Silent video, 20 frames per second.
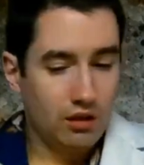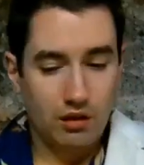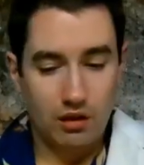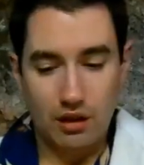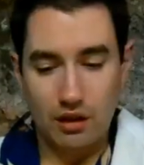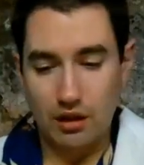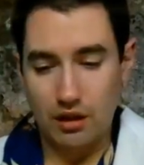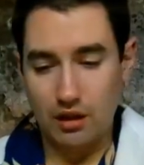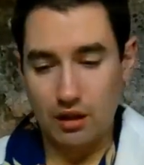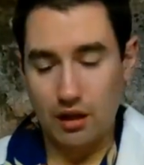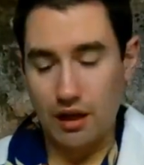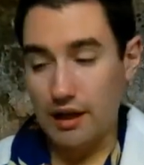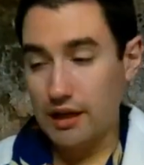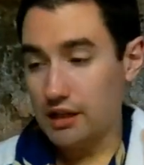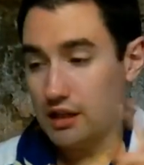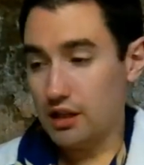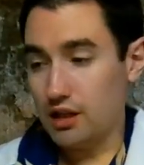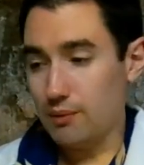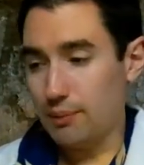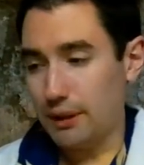I
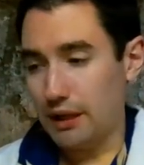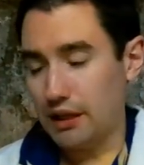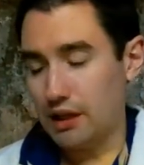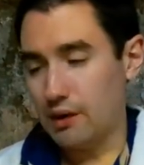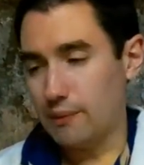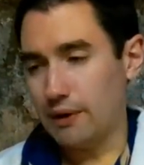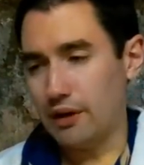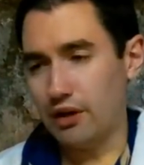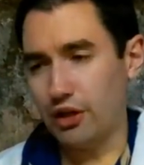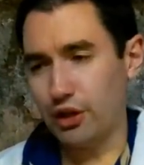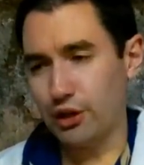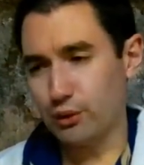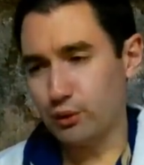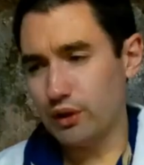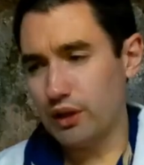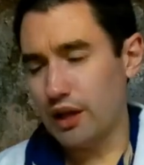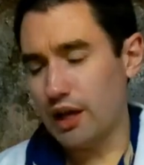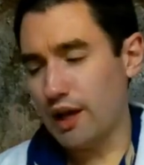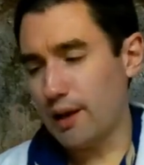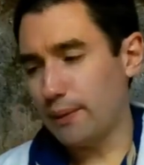ended up adding about
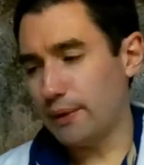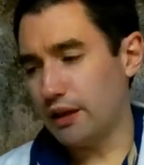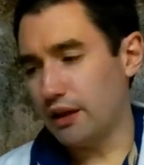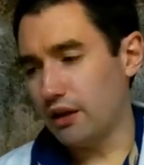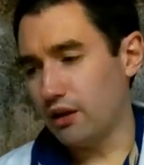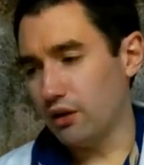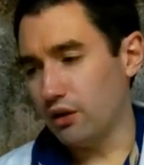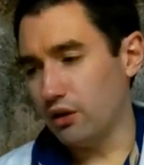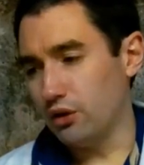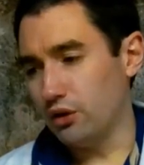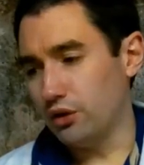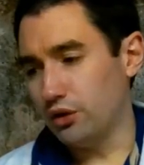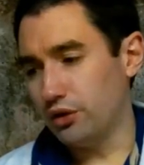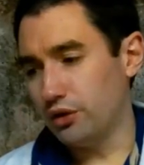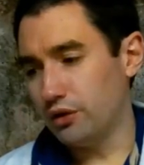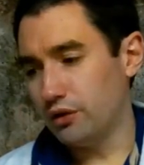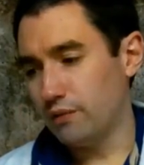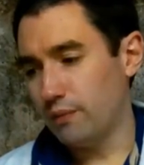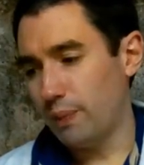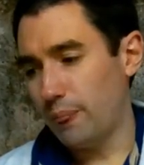3 habaneros,
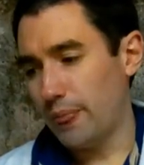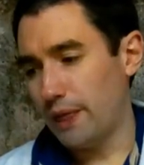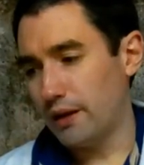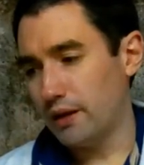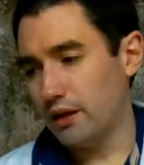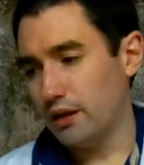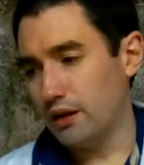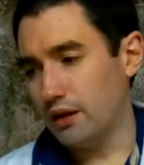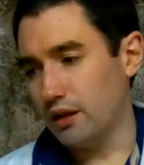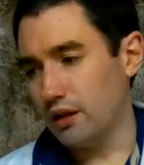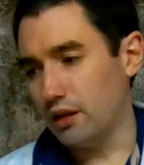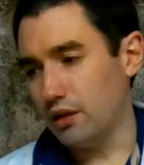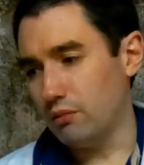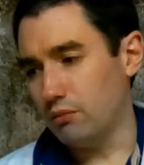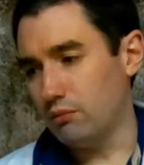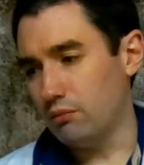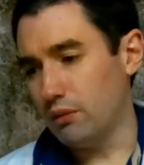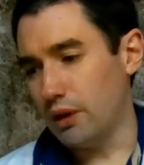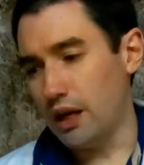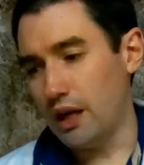
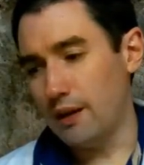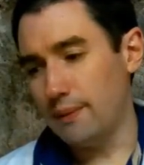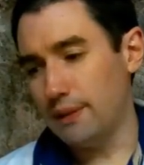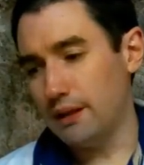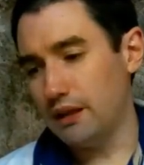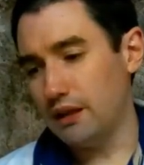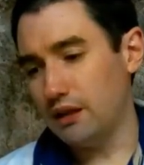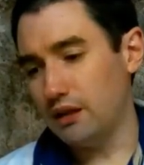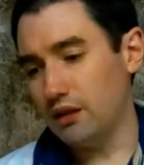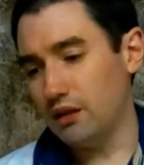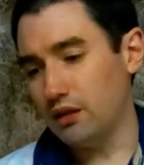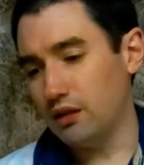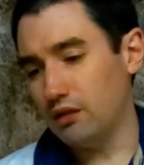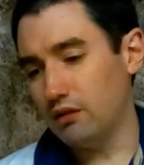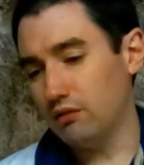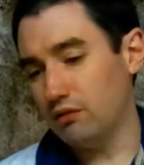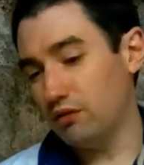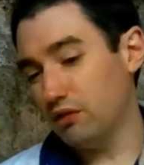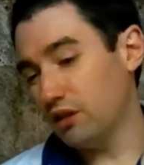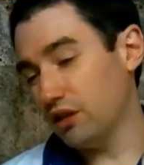maybe
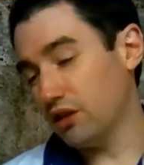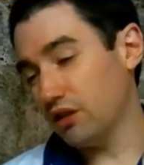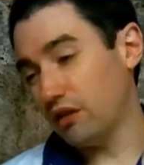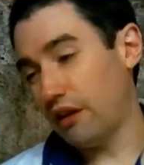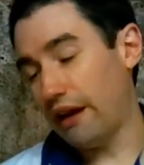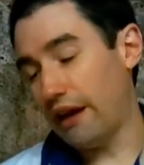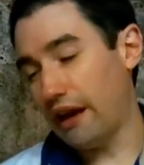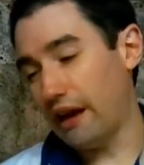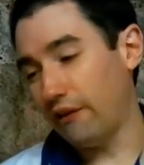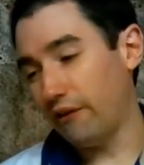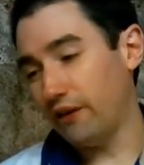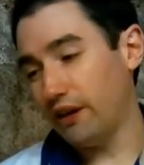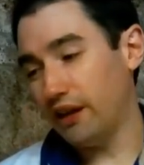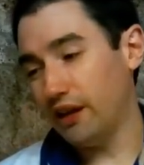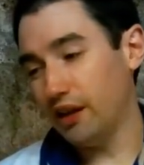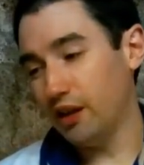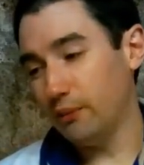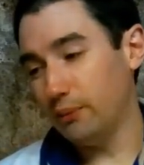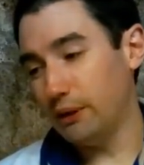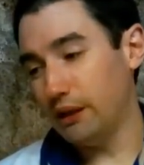a half a
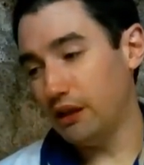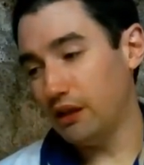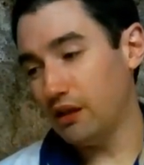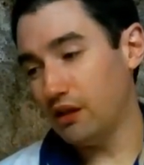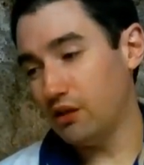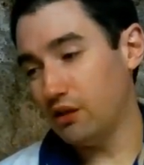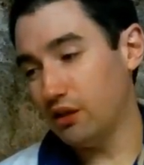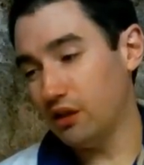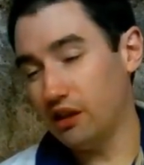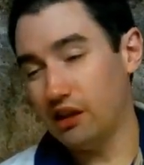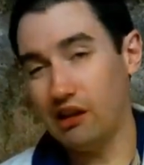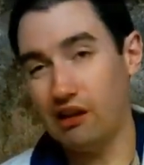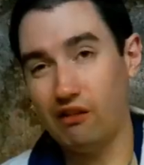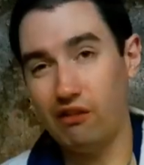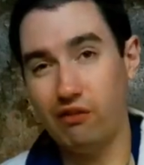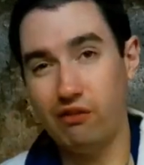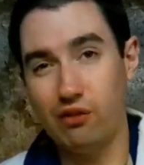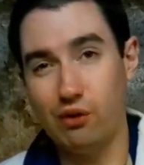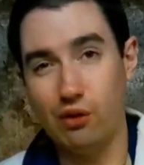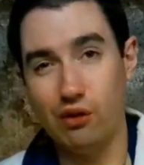jalapeno, and like
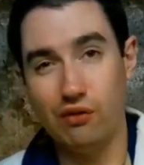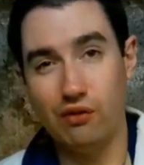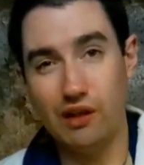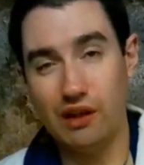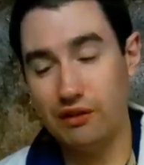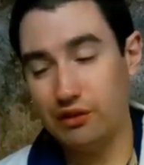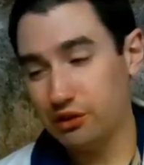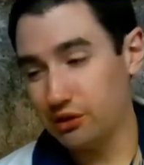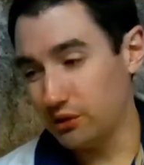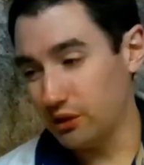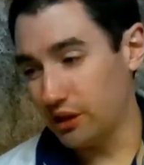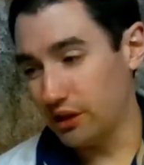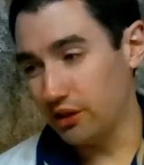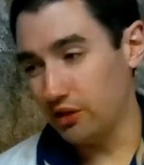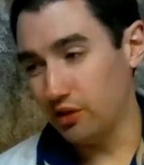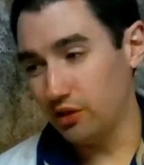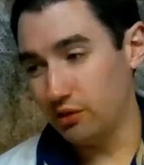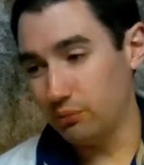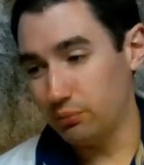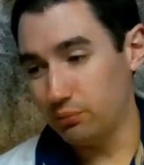4 or 5
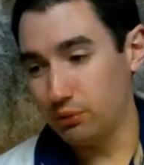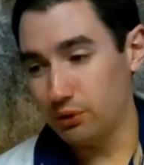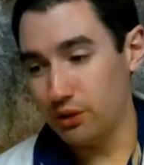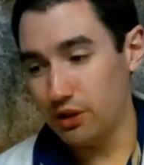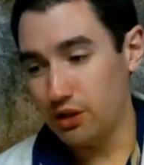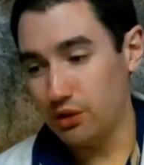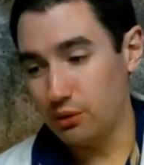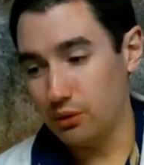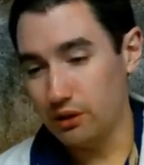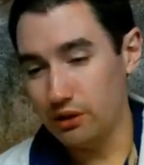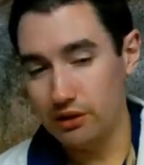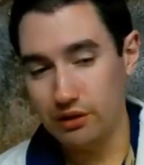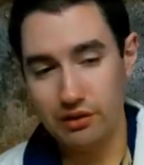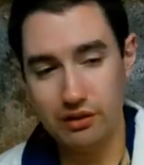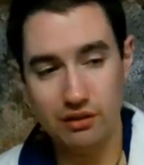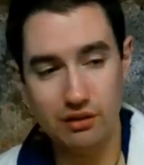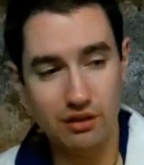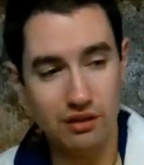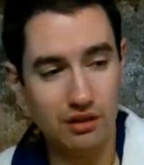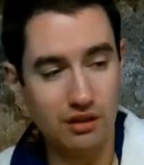serranos per each one,
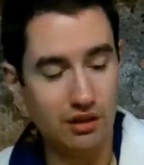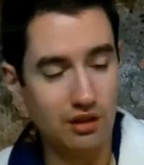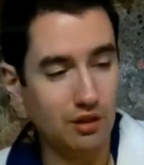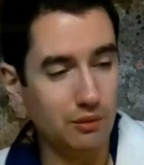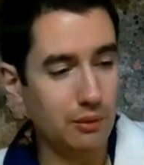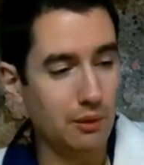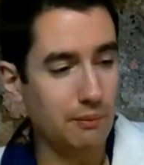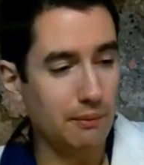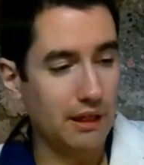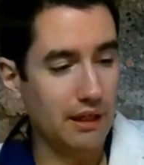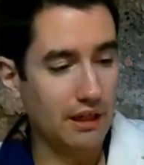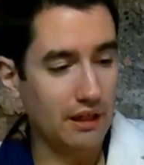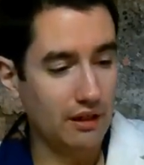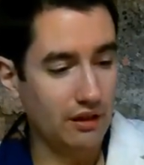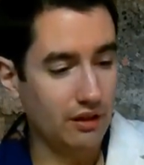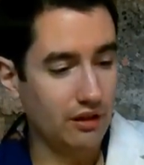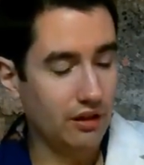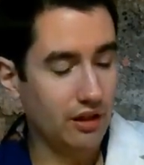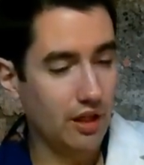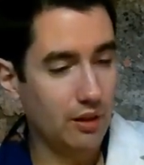so it'll be
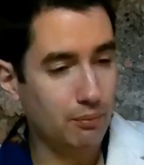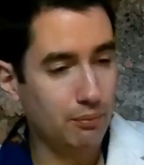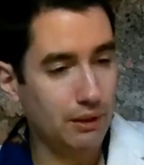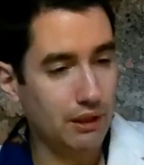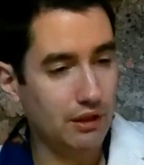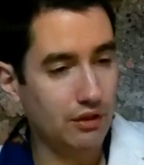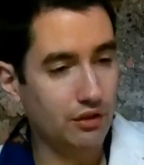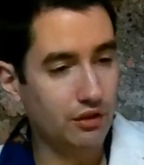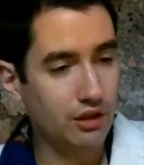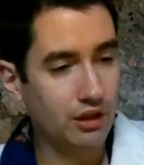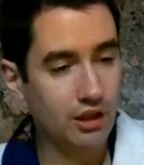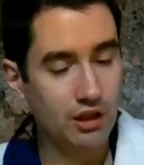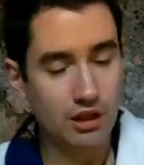mild at best.